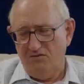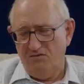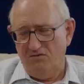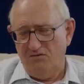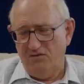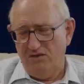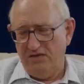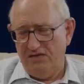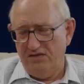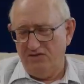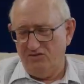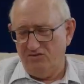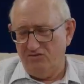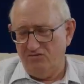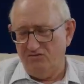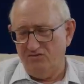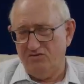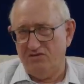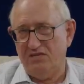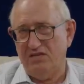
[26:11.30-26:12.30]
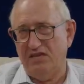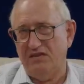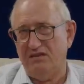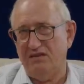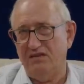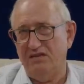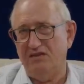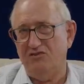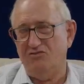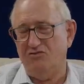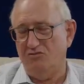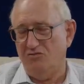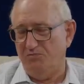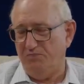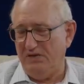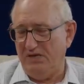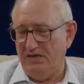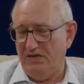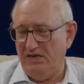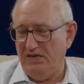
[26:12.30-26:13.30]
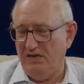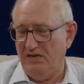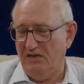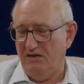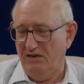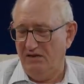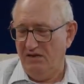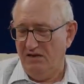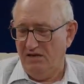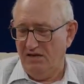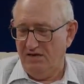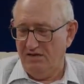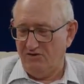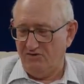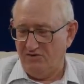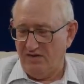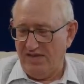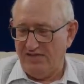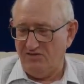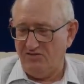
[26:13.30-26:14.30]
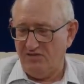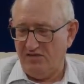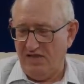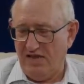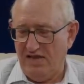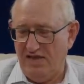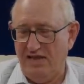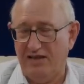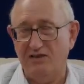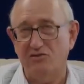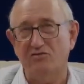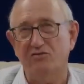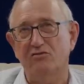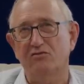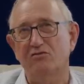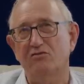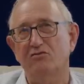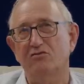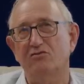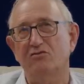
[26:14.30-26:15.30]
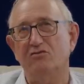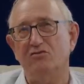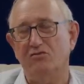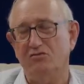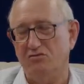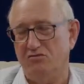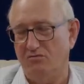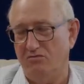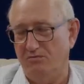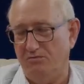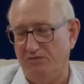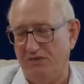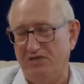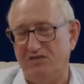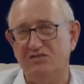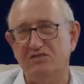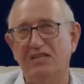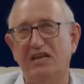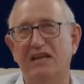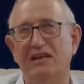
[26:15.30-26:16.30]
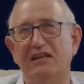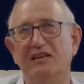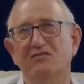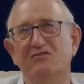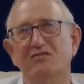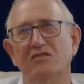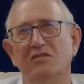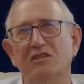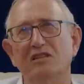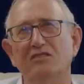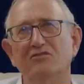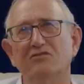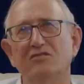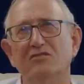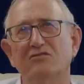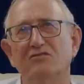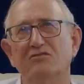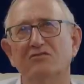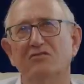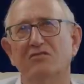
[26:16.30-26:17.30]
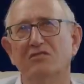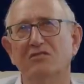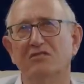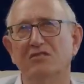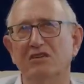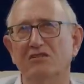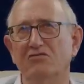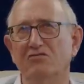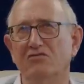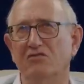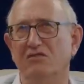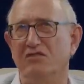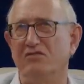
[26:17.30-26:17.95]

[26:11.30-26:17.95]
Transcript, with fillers: are all issues that need to be addressed and to be studied. So let's just continue